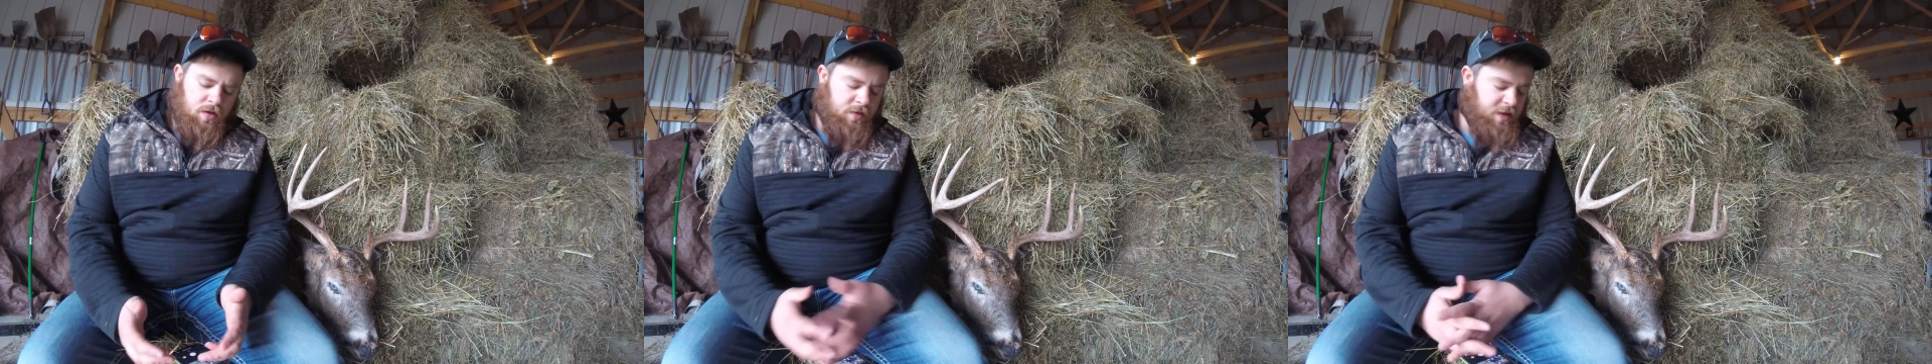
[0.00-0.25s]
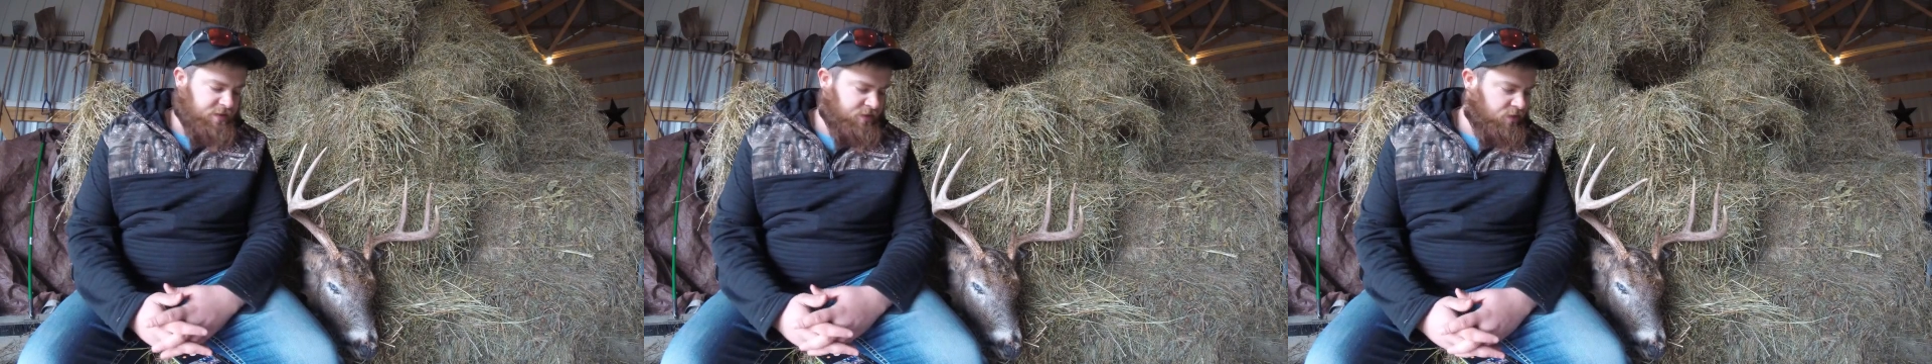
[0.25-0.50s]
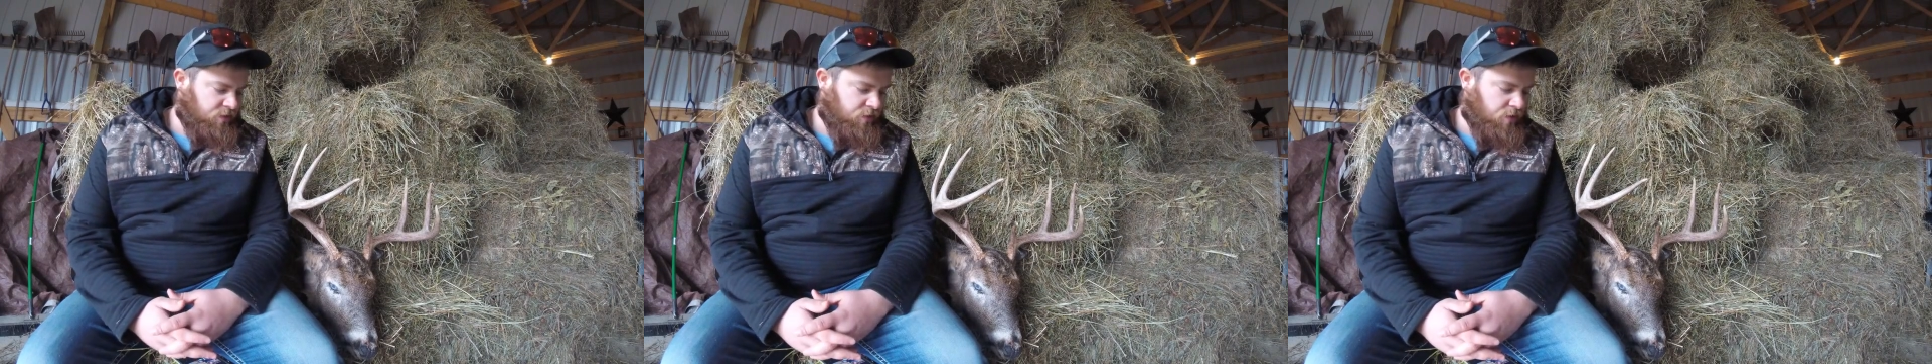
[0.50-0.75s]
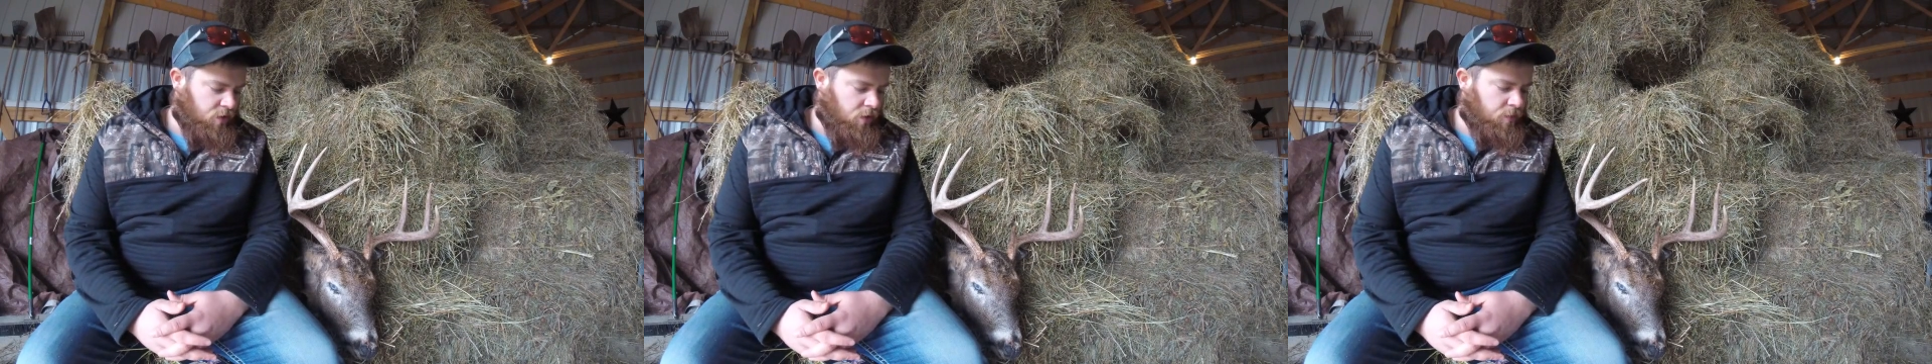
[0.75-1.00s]
next thing you
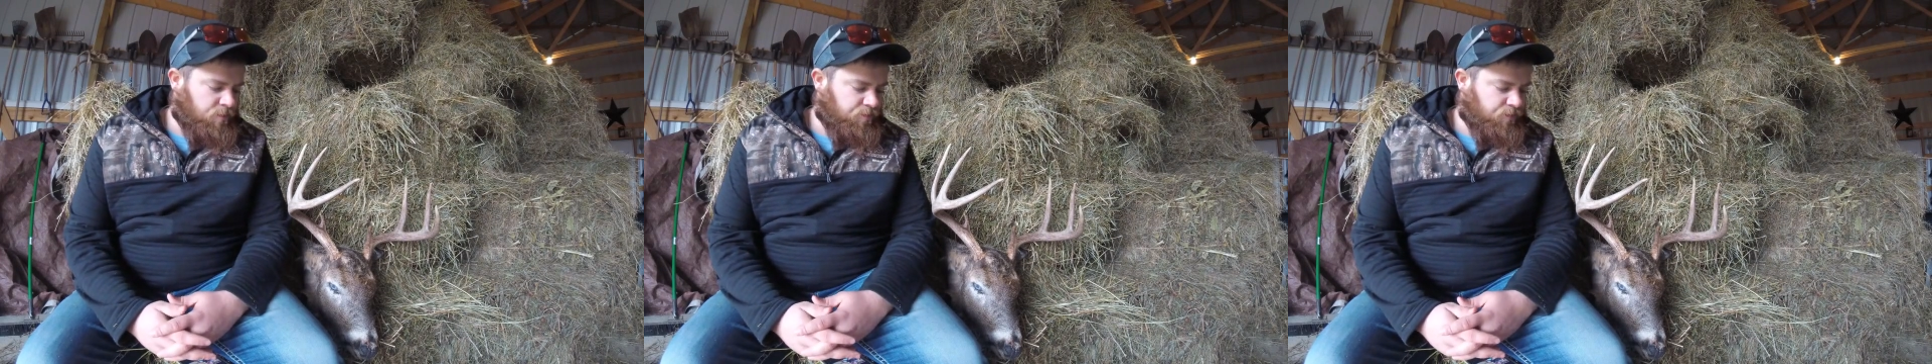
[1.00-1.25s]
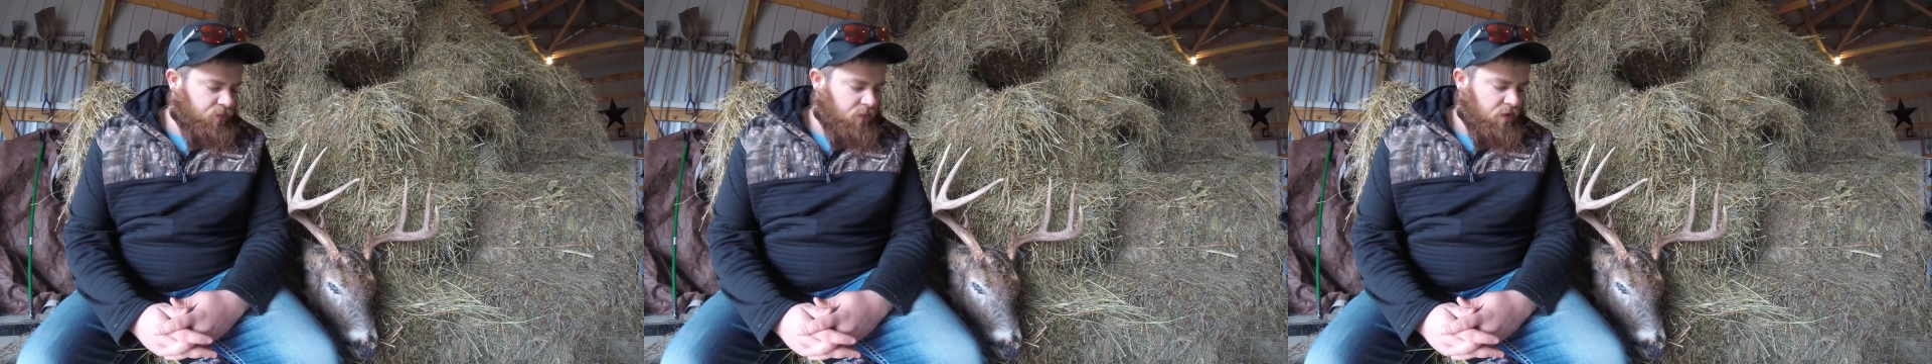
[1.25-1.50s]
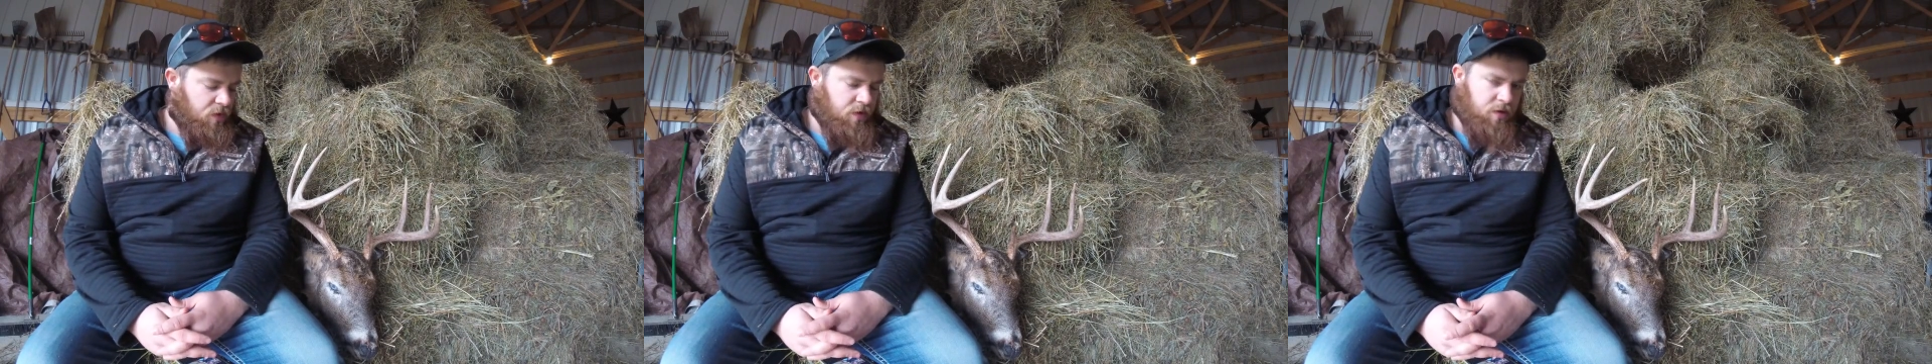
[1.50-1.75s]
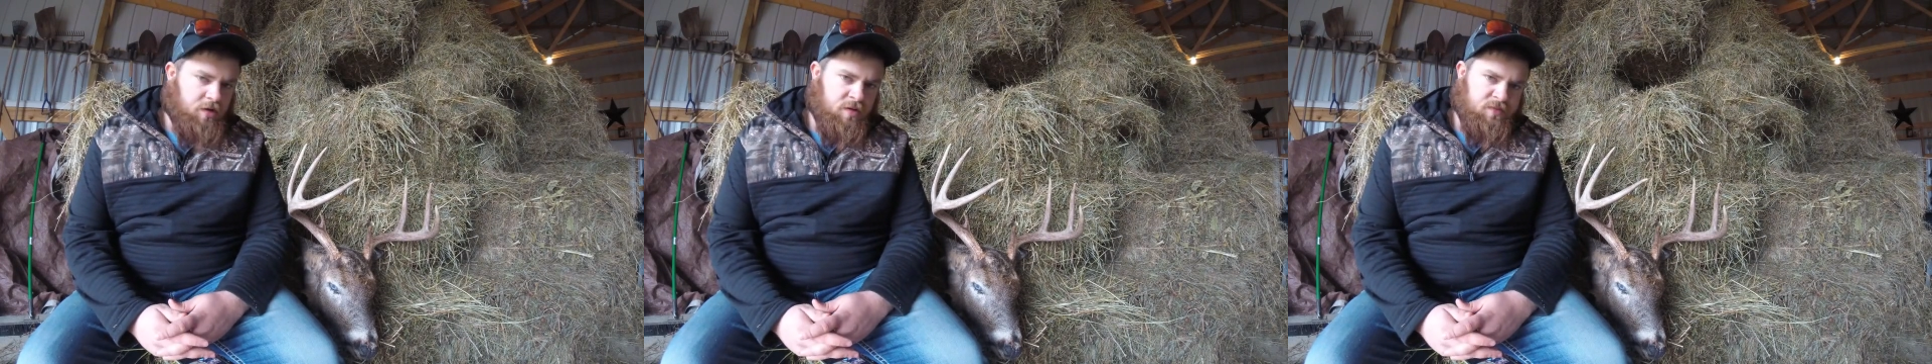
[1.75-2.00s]
know
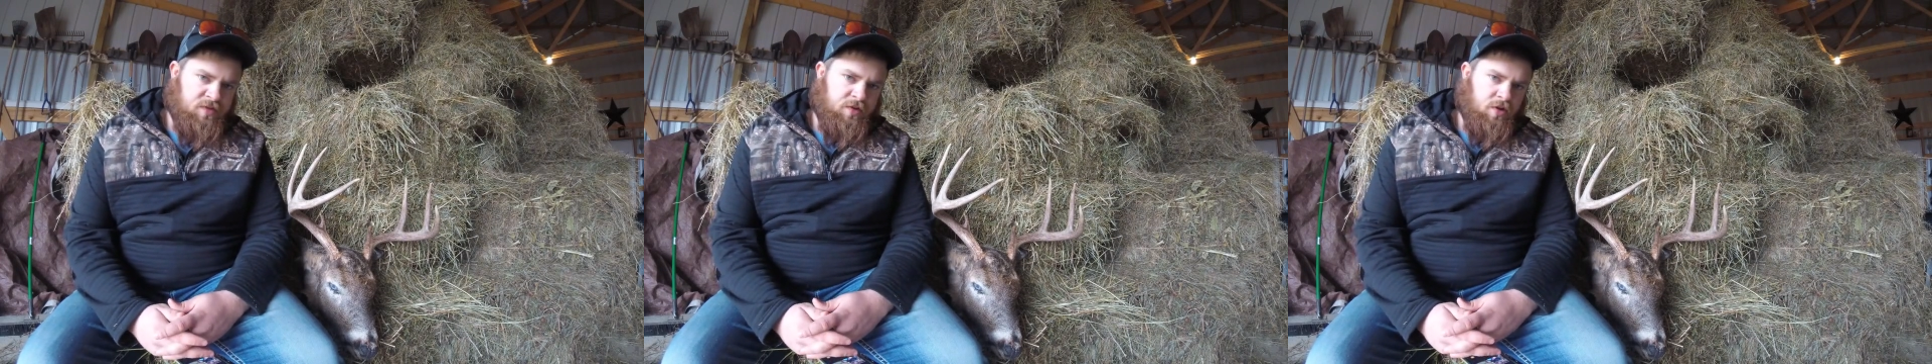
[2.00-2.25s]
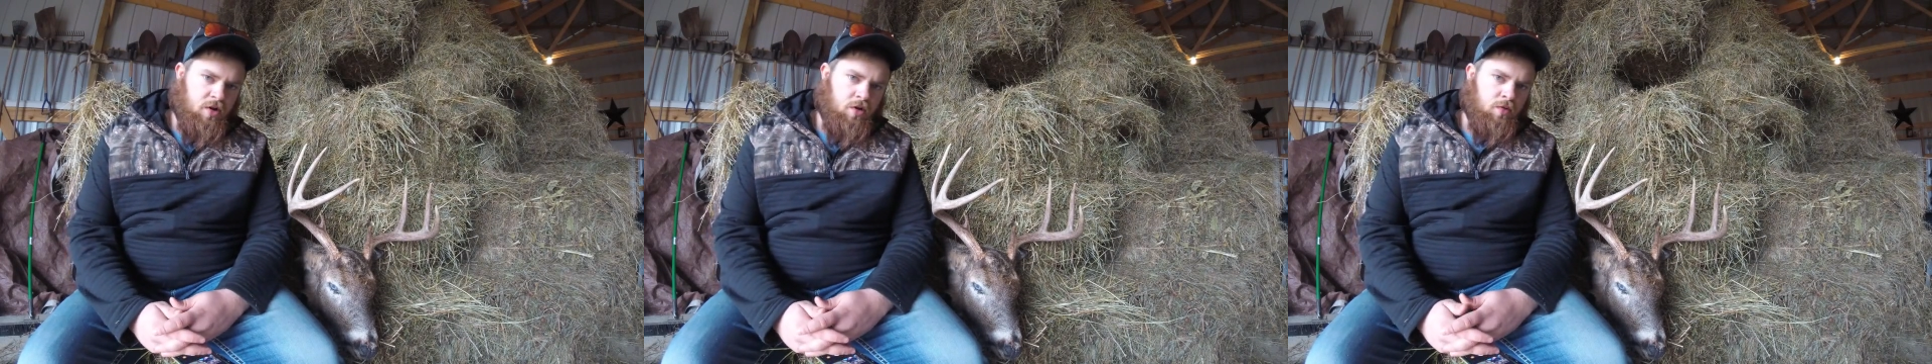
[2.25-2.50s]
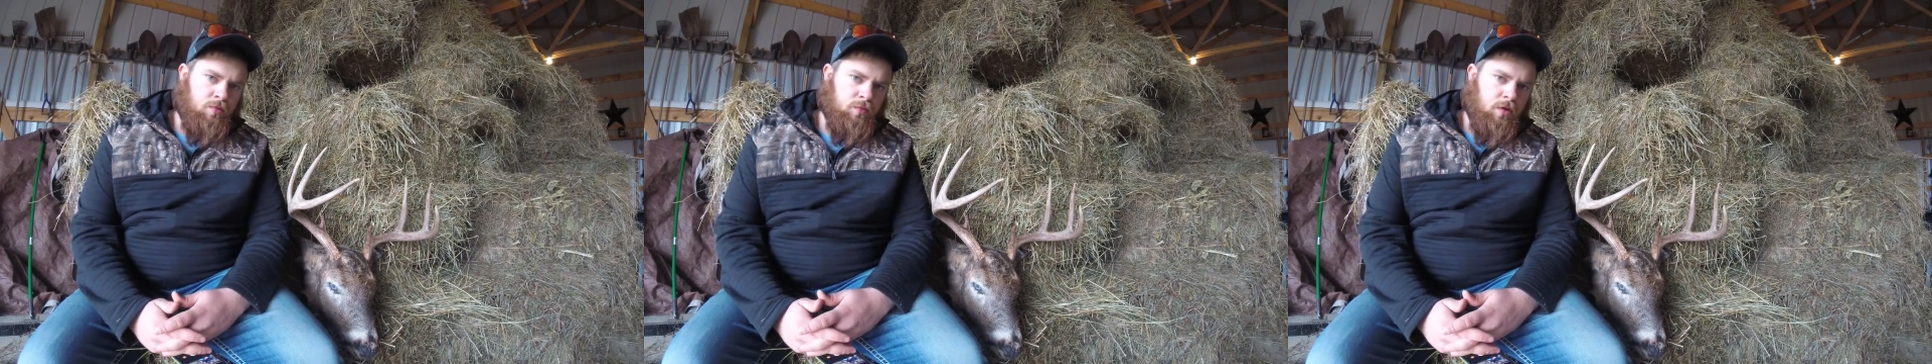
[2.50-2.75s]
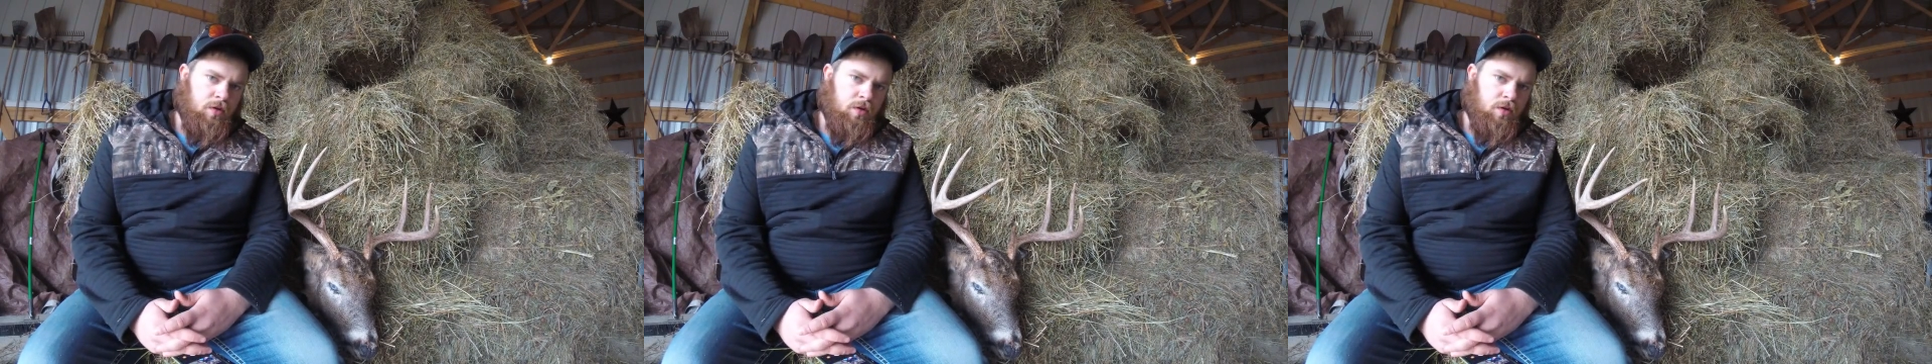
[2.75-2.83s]
here comes a doe